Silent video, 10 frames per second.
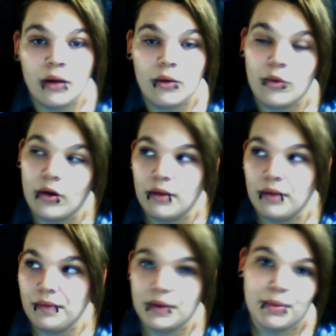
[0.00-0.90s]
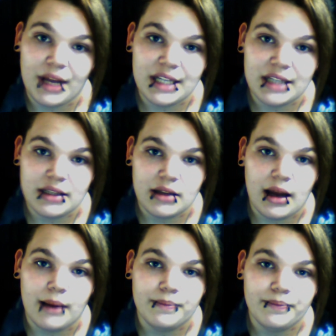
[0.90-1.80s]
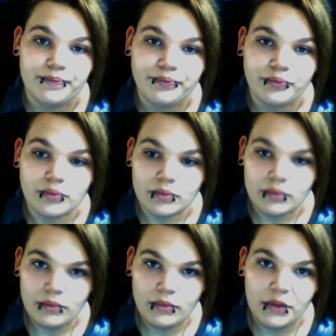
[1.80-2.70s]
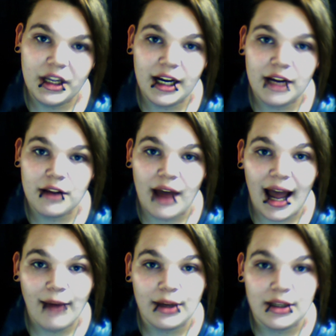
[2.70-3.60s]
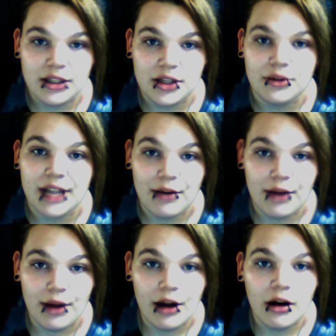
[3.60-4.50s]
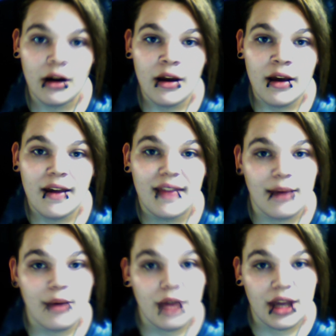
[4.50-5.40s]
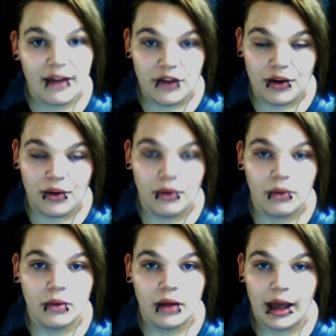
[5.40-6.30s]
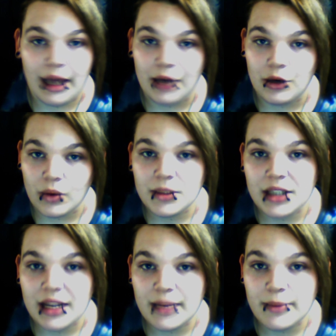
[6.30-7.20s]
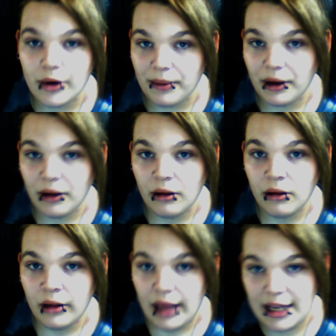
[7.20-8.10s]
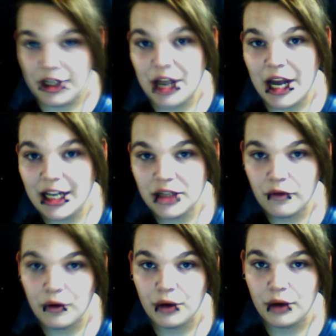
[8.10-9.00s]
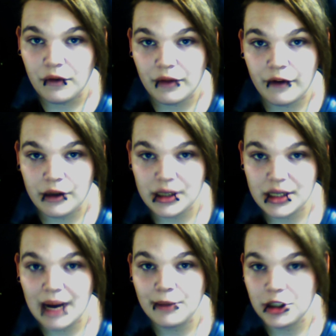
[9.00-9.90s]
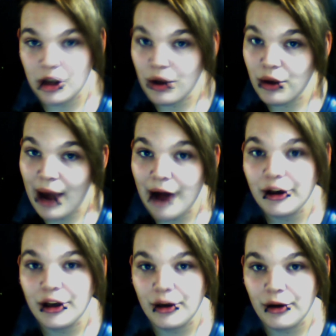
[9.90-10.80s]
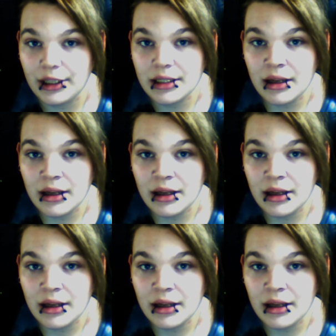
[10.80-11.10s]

the place here that I went to, Dead Ringer, they will give you a normal size barbell and change it for you for the first time to show you how to do it.